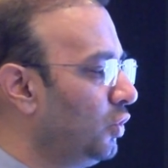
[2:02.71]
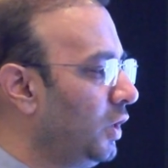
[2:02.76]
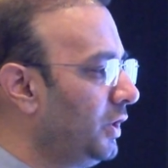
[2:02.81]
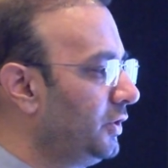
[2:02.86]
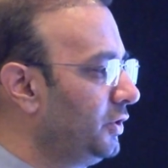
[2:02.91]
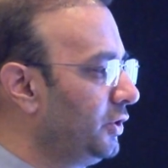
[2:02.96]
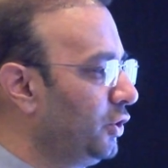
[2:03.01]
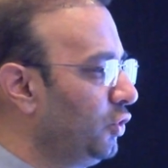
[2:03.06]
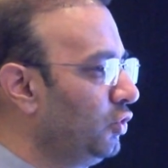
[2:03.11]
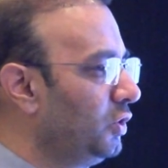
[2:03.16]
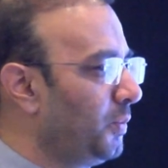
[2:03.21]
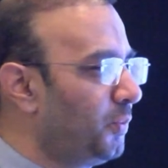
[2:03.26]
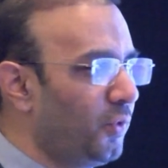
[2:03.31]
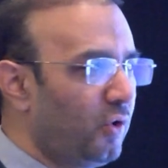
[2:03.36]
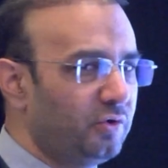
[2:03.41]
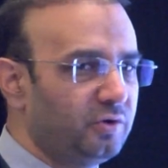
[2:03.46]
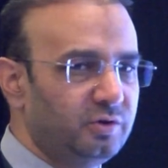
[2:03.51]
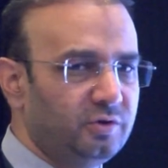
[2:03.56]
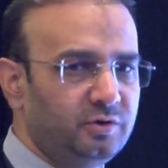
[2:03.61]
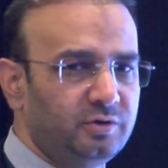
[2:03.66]
execute the
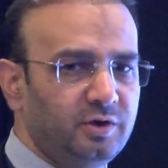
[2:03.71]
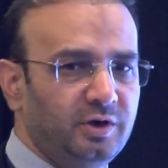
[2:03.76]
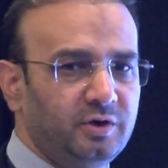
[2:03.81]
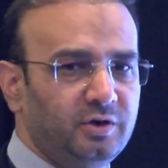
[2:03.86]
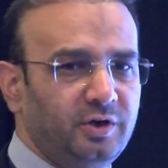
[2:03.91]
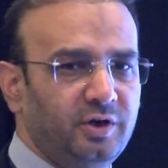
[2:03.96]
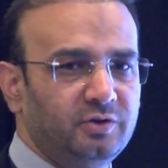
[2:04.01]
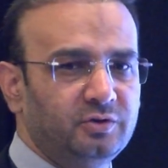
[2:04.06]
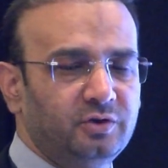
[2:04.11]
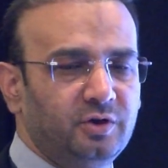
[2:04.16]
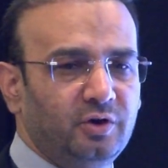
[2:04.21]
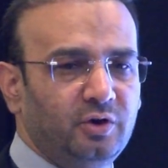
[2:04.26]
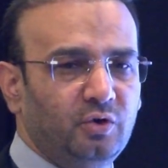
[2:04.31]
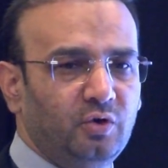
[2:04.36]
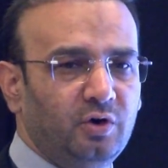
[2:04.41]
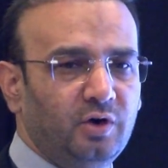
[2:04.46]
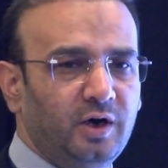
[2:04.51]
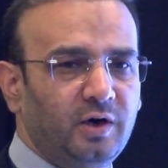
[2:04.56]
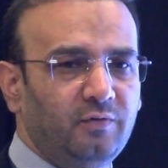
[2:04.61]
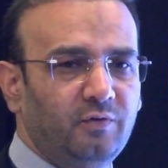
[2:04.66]
process, it takes the neural
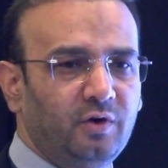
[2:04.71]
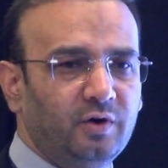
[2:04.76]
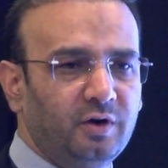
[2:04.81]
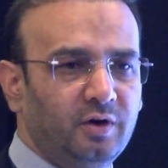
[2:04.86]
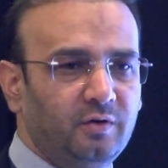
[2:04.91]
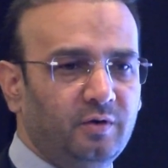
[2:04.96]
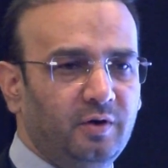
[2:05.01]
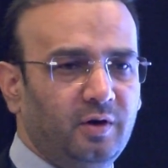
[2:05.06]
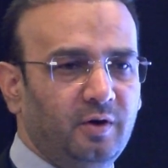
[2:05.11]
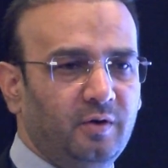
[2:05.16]
networking.